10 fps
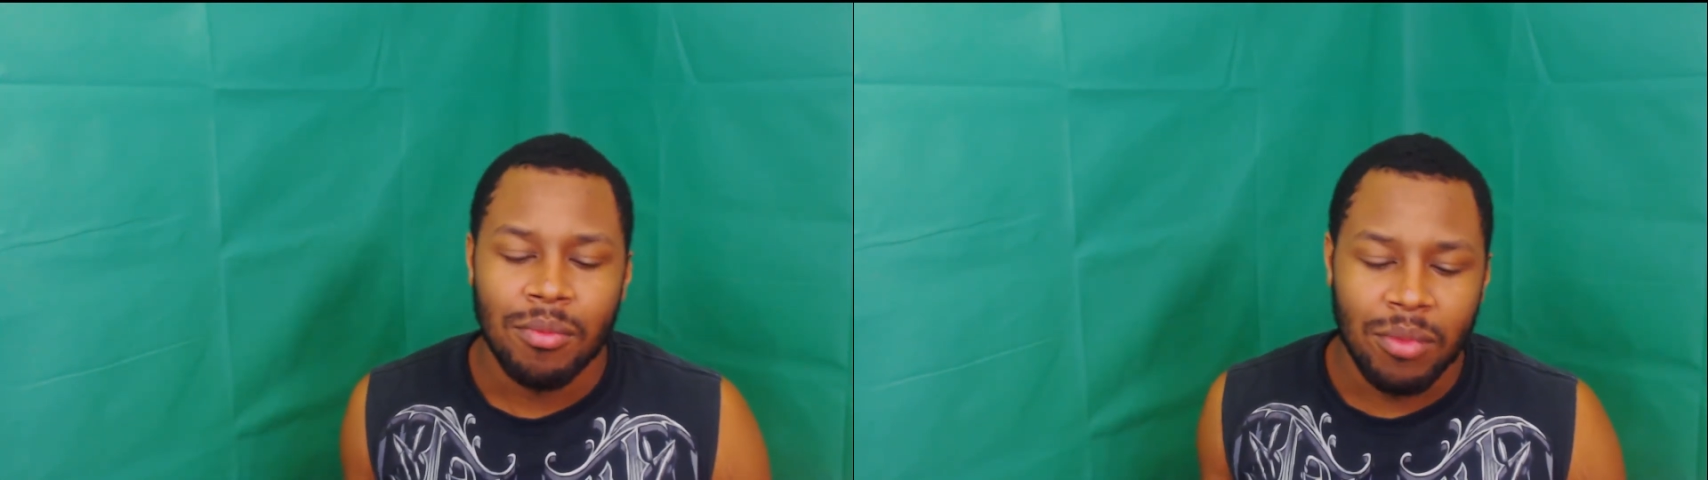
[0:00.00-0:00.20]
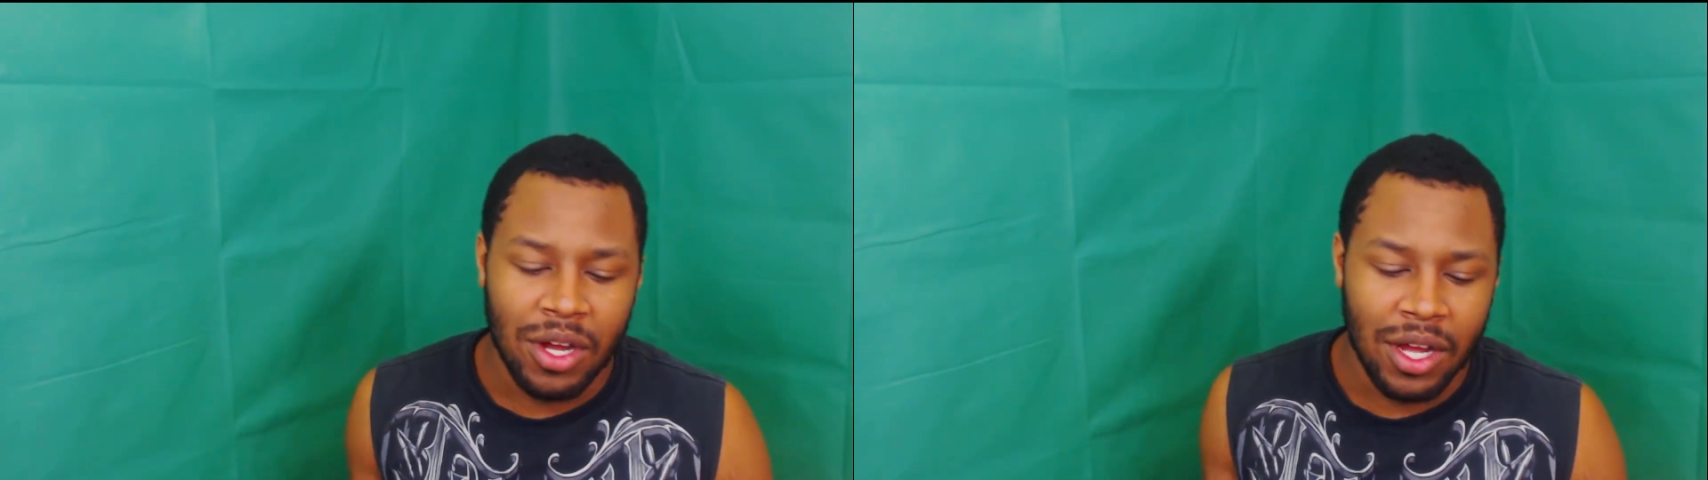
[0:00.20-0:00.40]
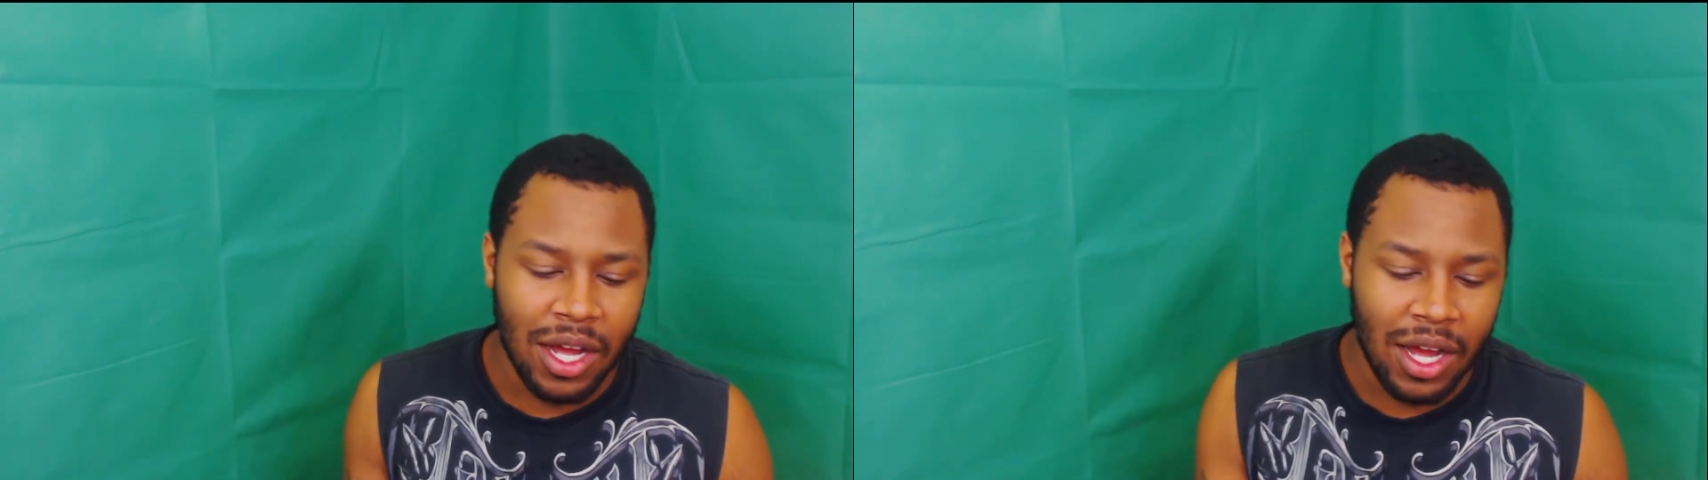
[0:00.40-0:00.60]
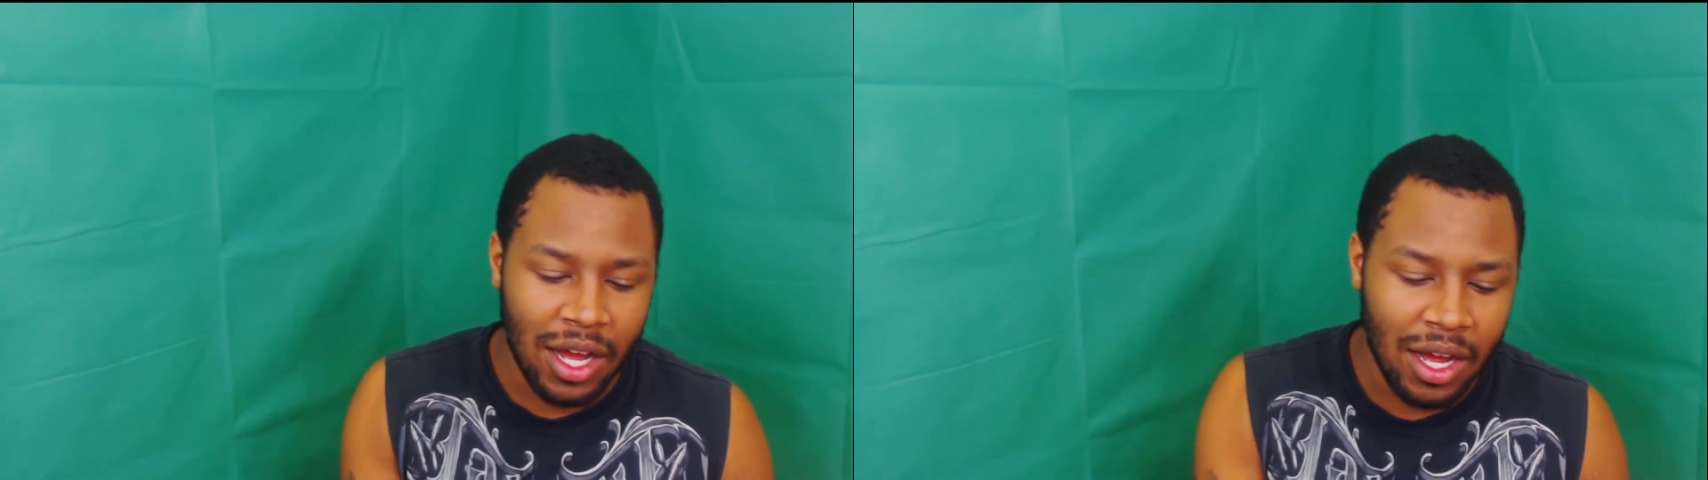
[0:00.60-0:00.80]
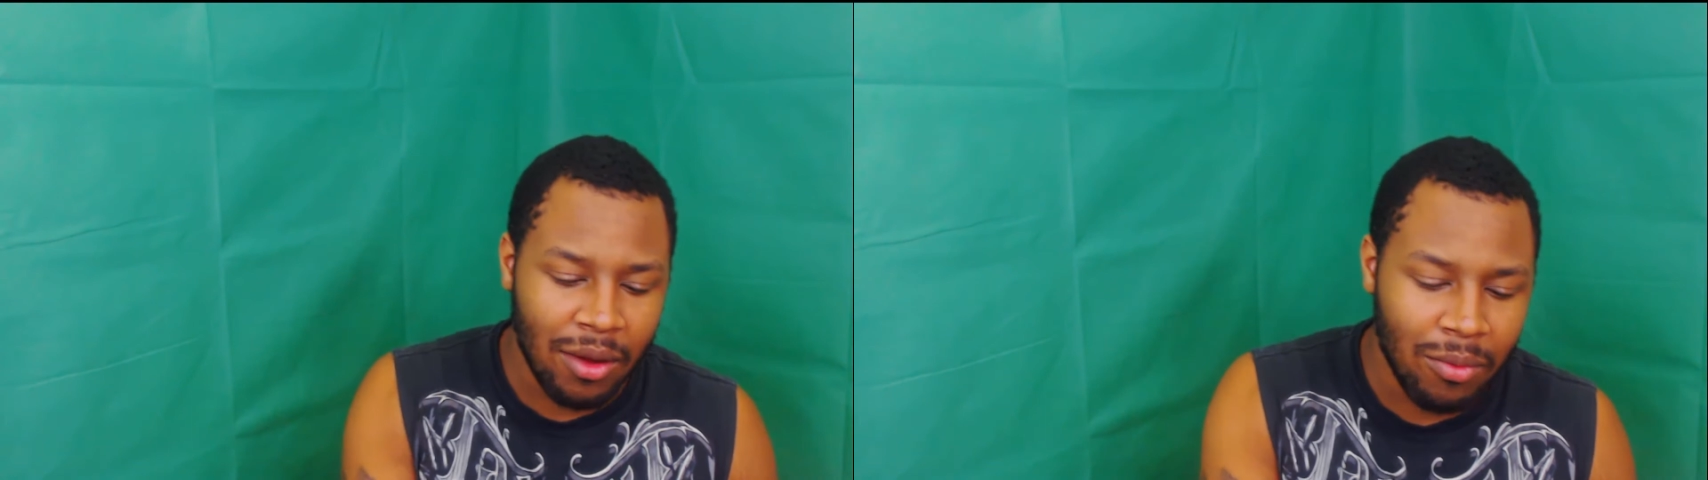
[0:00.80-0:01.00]
But
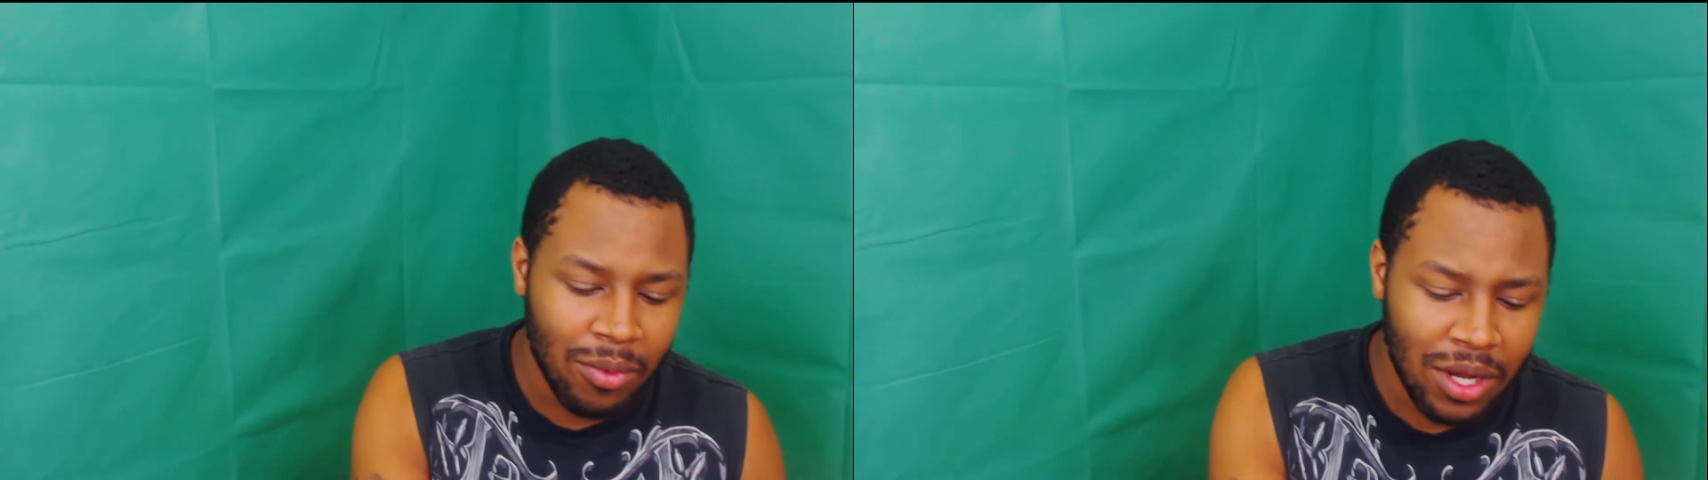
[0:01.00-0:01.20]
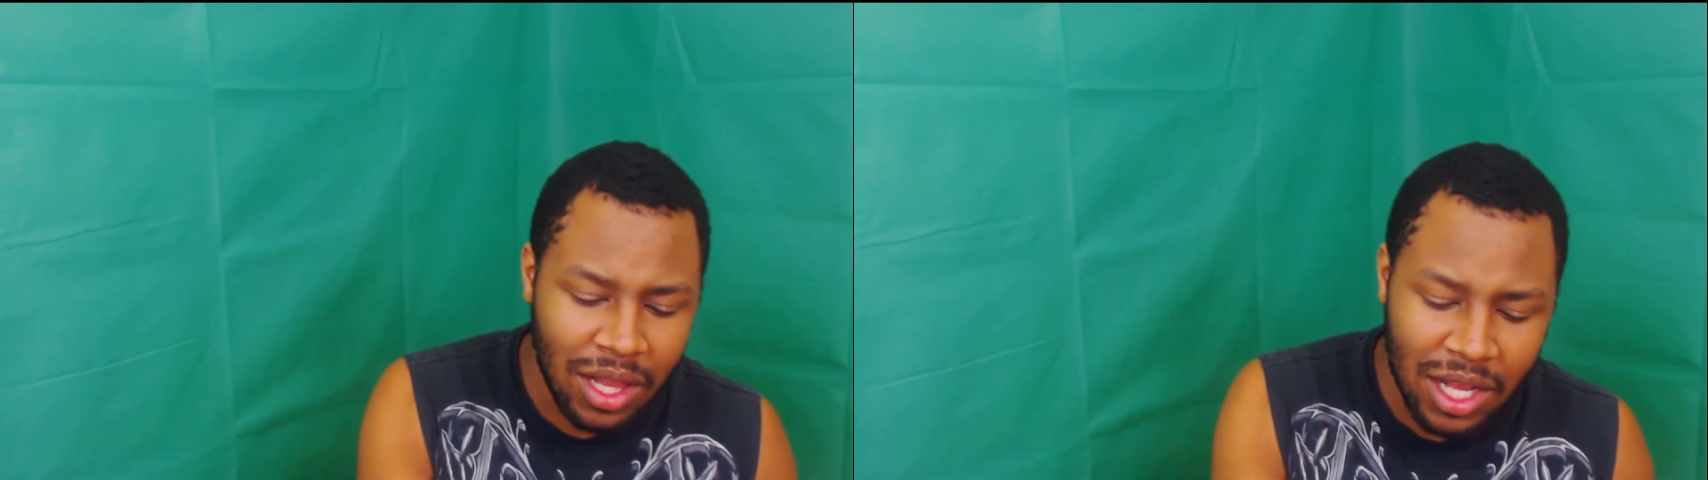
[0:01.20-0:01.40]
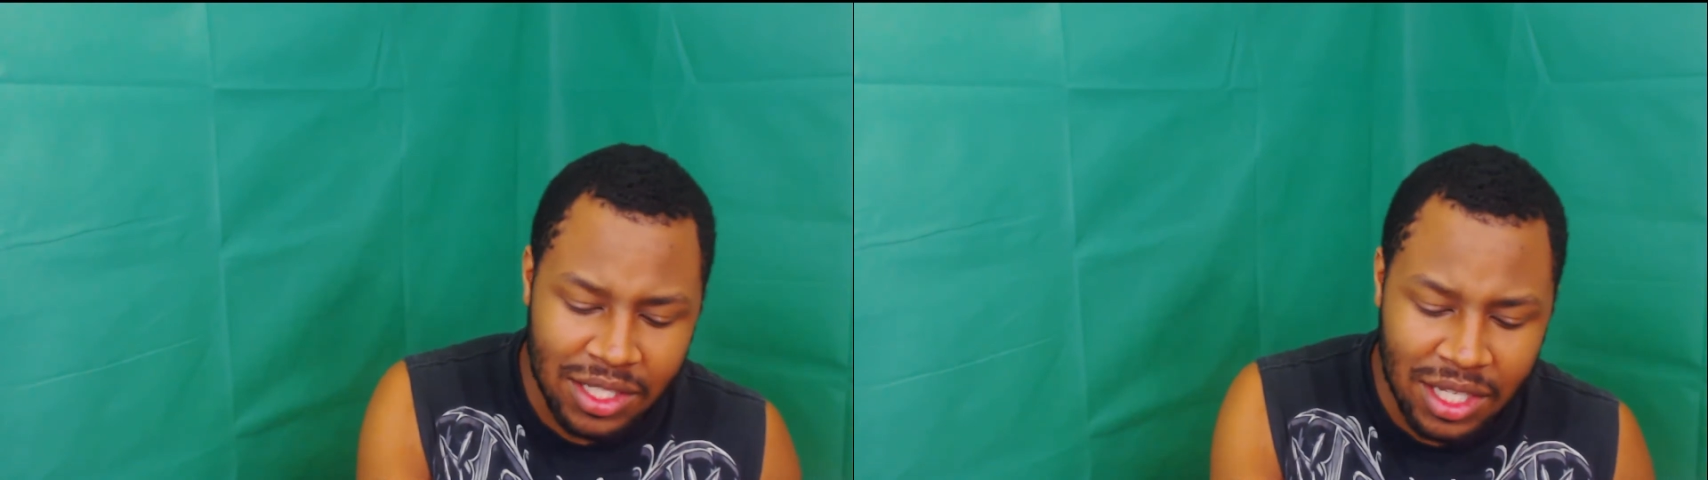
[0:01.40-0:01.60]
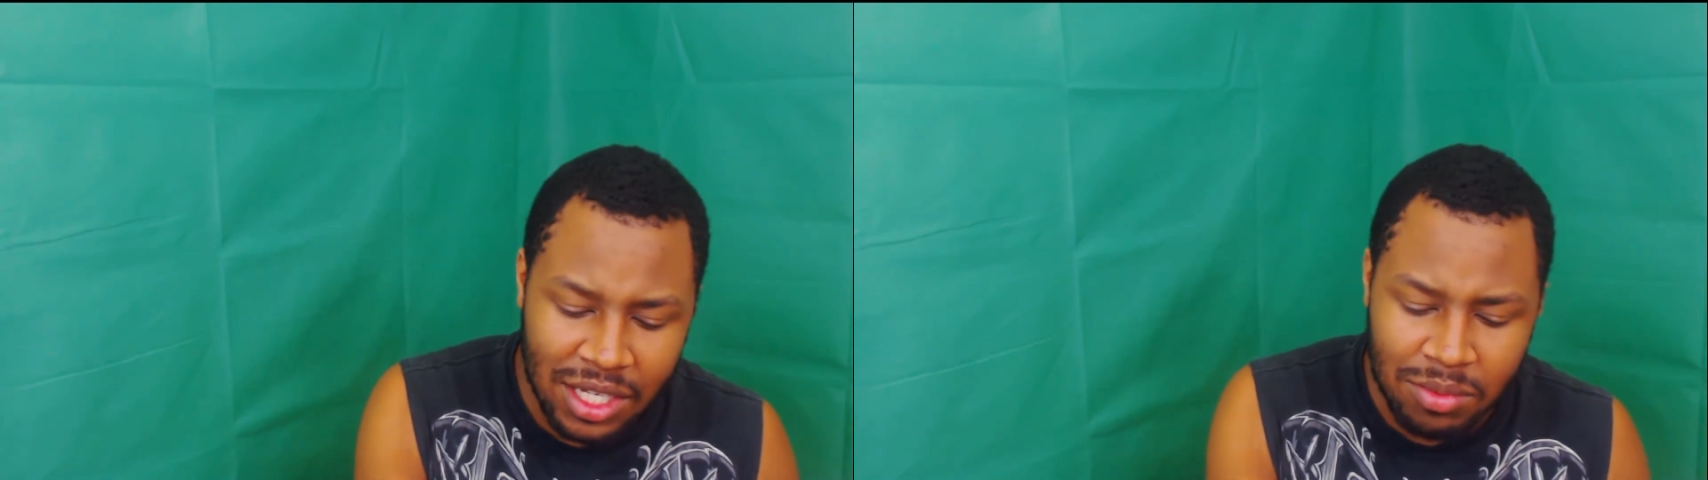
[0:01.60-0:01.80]
I realized that